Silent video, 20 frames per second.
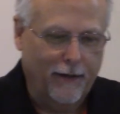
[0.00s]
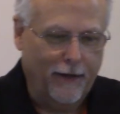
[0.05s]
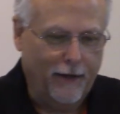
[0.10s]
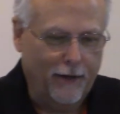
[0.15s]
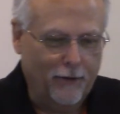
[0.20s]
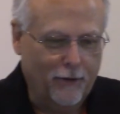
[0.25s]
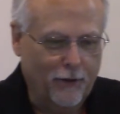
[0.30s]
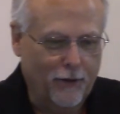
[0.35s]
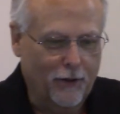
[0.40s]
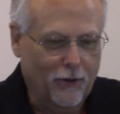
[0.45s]

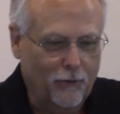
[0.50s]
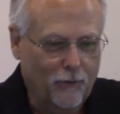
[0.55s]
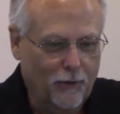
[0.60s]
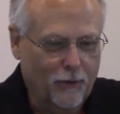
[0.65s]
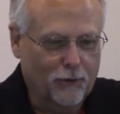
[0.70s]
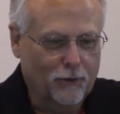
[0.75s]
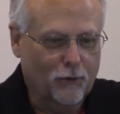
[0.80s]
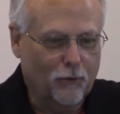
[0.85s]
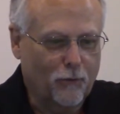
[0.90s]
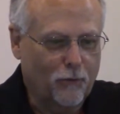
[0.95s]
and the
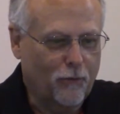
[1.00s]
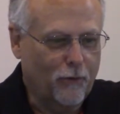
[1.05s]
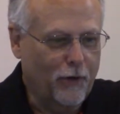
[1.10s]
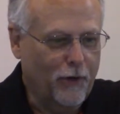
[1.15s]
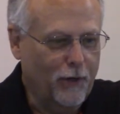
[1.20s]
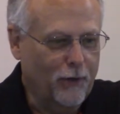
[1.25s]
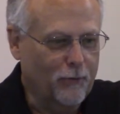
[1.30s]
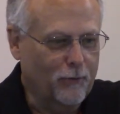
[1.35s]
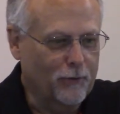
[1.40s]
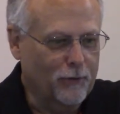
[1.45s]
individual
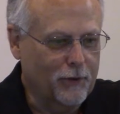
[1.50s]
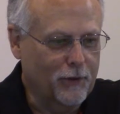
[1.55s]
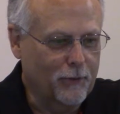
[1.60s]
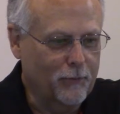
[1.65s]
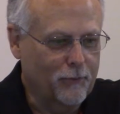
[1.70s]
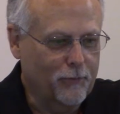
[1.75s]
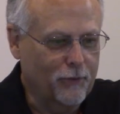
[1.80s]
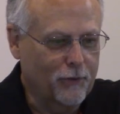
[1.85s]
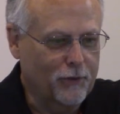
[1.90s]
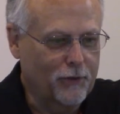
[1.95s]
freedoms
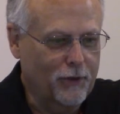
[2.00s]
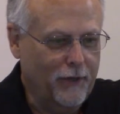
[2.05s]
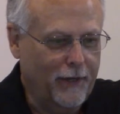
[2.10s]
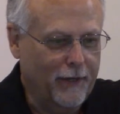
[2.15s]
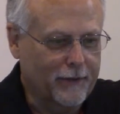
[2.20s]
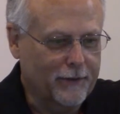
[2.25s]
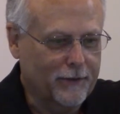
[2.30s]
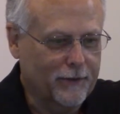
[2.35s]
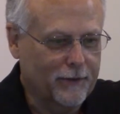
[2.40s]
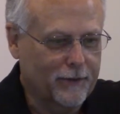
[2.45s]
it
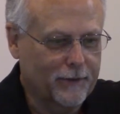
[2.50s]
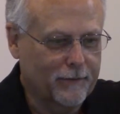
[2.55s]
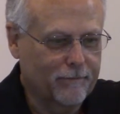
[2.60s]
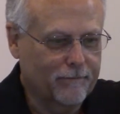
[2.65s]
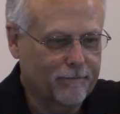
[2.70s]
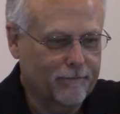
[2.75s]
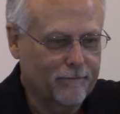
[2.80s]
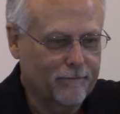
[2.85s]
projects.